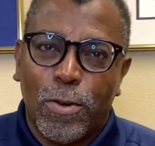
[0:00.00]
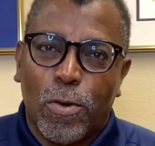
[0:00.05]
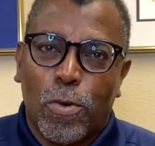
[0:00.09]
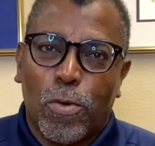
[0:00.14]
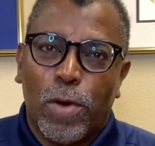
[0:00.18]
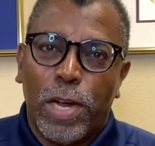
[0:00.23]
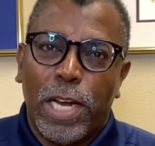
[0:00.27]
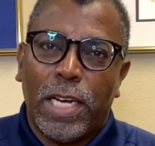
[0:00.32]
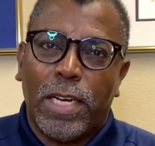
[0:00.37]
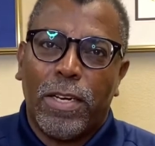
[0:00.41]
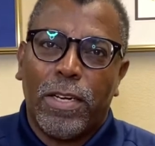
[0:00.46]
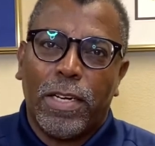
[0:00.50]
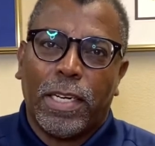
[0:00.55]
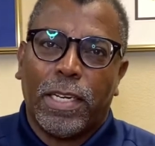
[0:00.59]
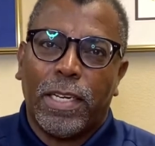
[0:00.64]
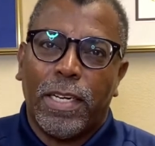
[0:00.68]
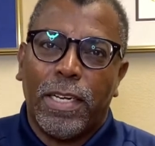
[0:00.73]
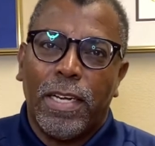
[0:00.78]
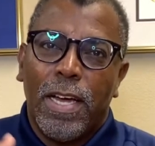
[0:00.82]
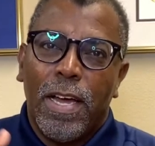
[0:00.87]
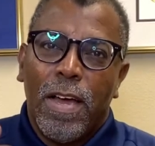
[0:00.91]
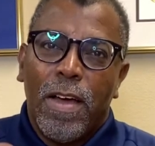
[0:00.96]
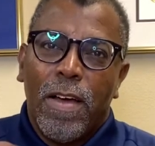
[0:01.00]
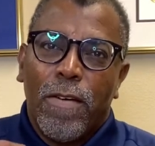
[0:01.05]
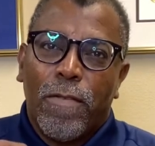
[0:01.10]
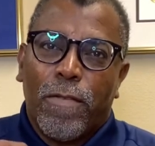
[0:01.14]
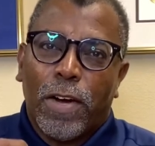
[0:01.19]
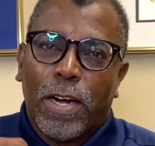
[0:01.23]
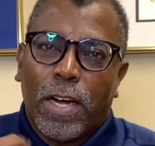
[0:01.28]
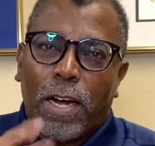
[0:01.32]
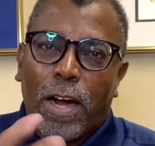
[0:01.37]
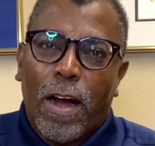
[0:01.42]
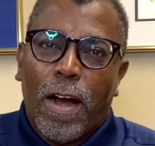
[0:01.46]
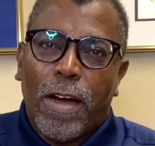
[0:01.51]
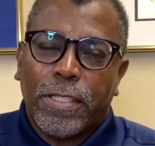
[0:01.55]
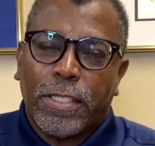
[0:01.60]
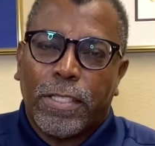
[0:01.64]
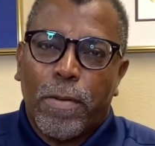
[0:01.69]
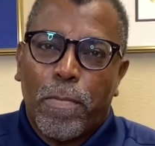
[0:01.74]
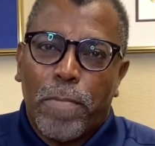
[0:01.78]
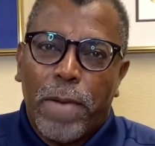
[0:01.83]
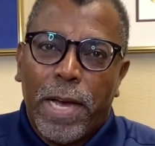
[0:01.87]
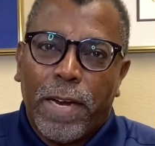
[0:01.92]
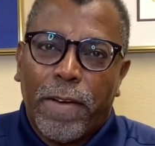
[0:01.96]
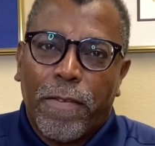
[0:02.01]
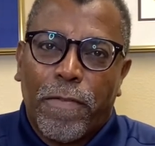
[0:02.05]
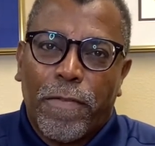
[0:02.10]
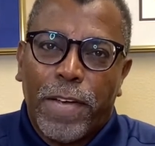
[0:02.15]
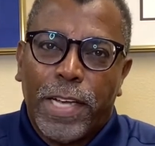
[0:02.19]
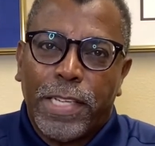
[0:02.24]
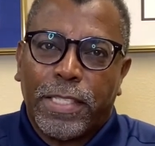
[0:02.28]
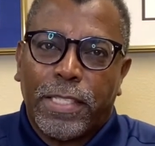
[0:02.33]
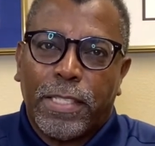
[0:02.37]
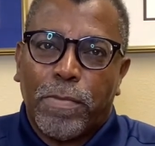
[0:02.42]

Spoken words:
Quit looking for God to manifest